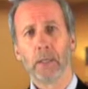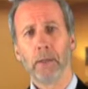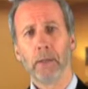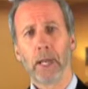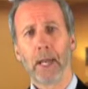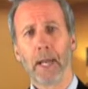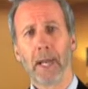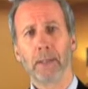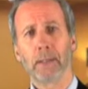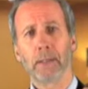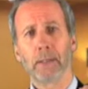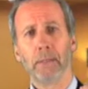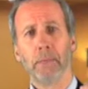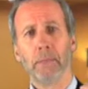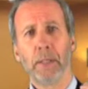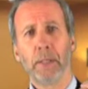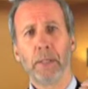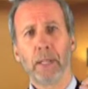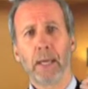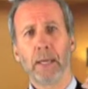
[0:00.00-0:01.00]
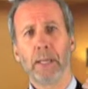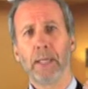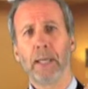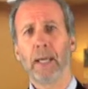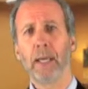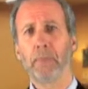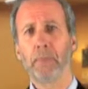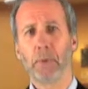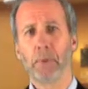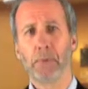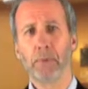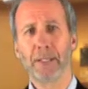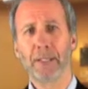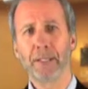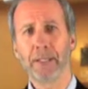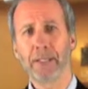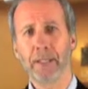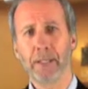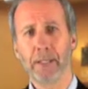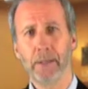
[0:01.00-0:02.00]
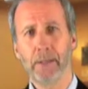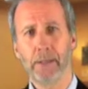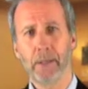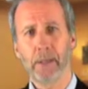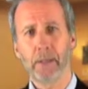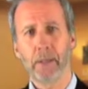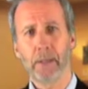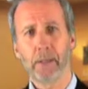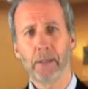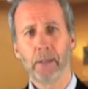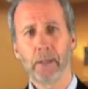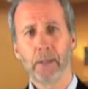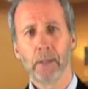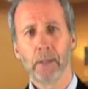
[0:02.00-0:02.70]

there has to be a capability there